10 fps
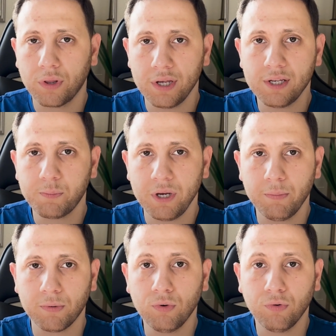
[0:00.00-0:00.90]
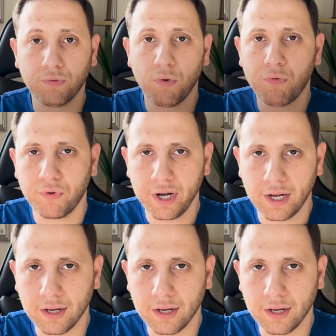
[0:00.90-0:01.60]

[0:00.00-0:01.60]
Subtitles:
these people for free.